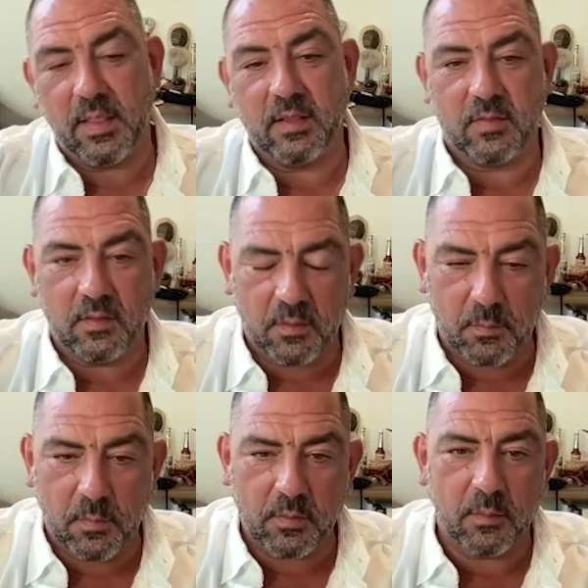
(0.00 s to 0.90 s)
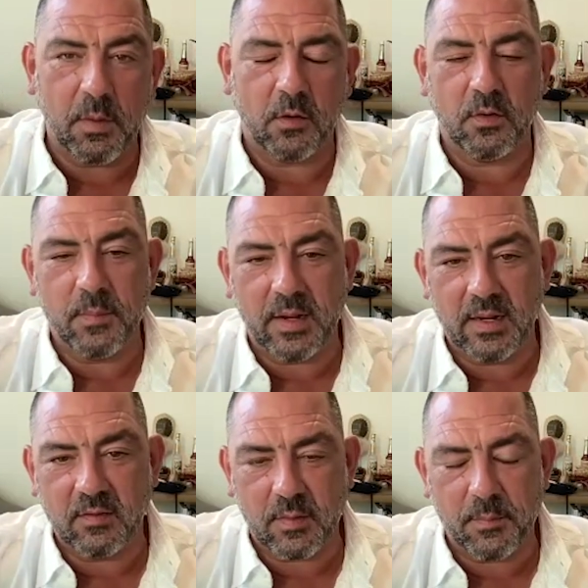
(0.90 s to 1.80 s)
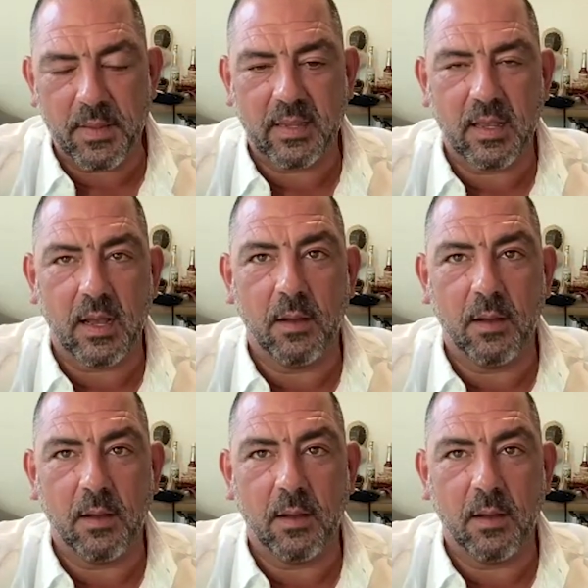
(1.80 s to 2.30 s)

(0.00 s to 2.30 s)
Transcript: things that the modern amenities that make